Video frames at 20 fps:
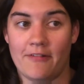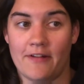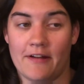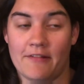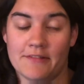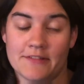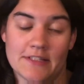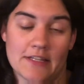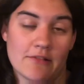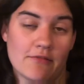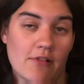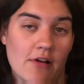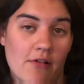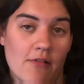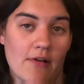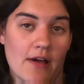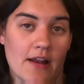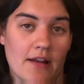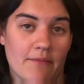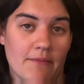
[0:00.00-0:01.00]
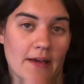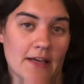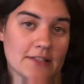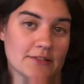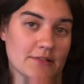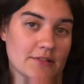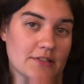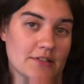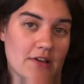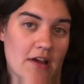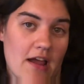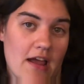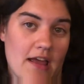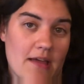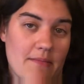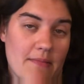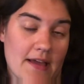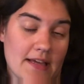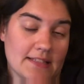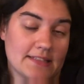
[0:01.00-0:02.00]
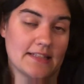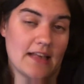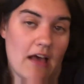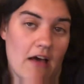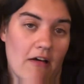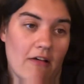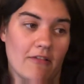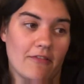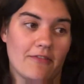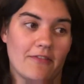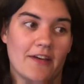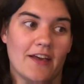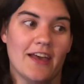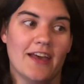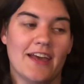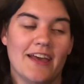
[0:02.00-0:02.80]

And I was like, well, what? Might as well try myself.